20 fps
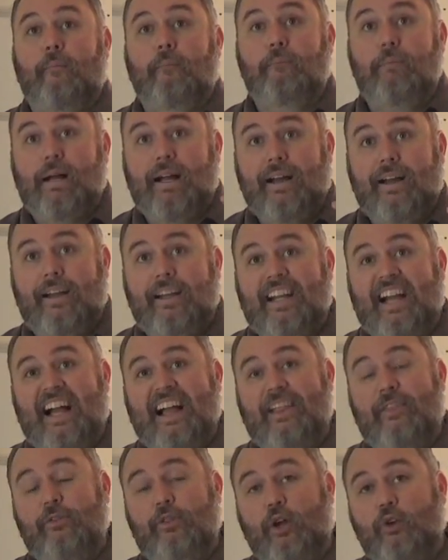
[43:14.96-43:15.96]
But
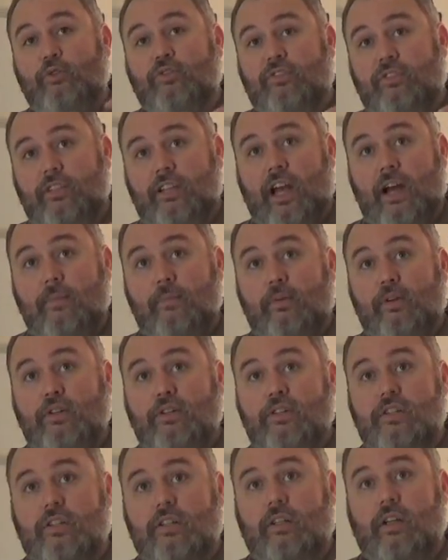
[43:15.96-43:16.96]
those
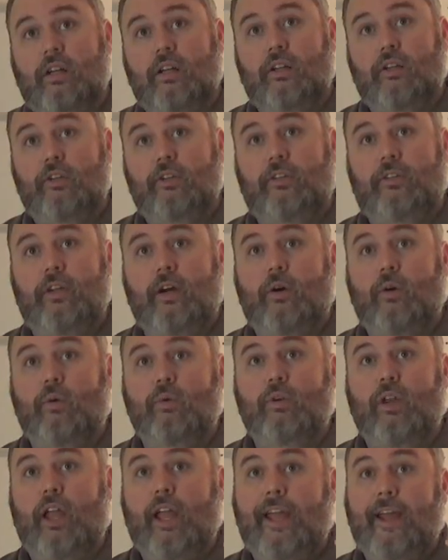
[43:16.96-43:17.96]
numbers
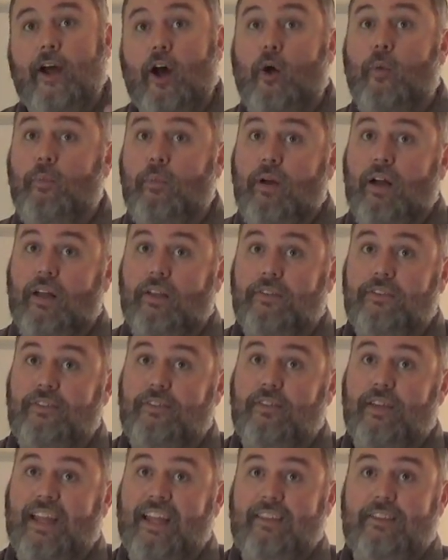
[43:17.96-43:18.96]
don't help
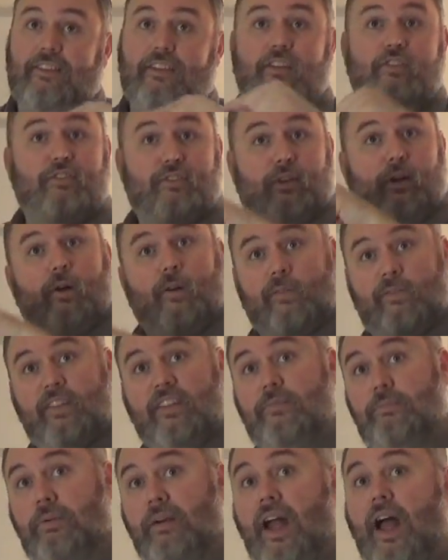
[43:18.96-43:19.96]
us to solve
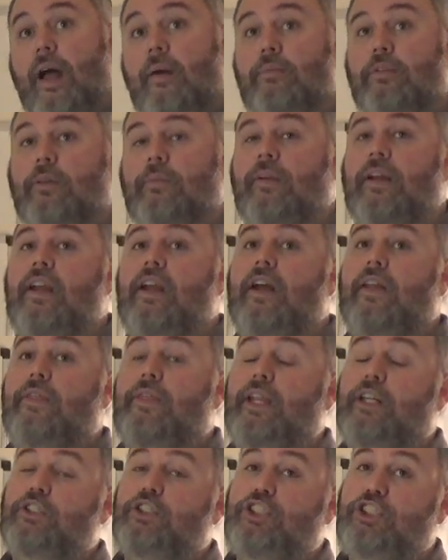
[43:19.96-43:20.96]
this problem.
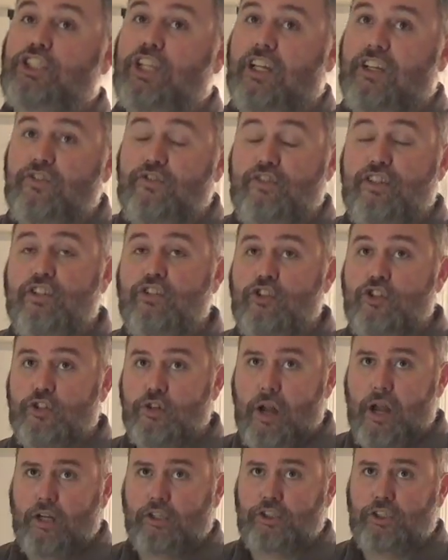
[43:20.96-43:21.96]
They're just
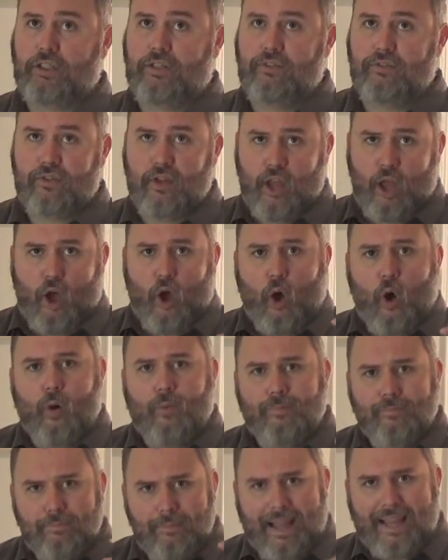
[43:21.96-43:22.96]
instructions
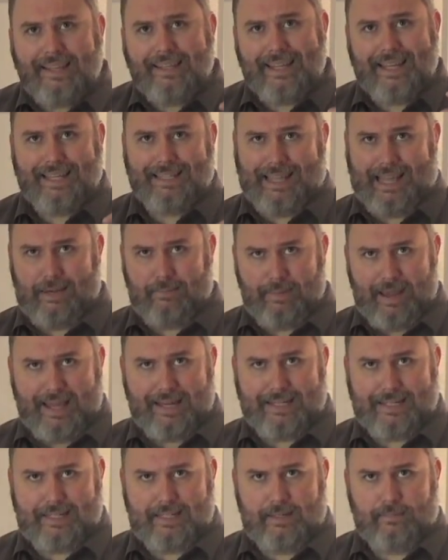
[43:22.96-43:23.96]
on making that
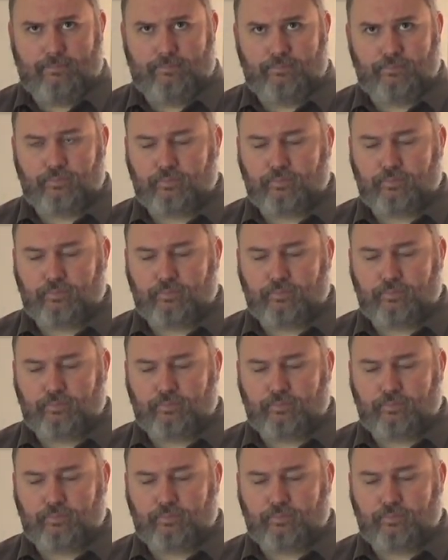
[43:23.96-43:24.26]
medicine.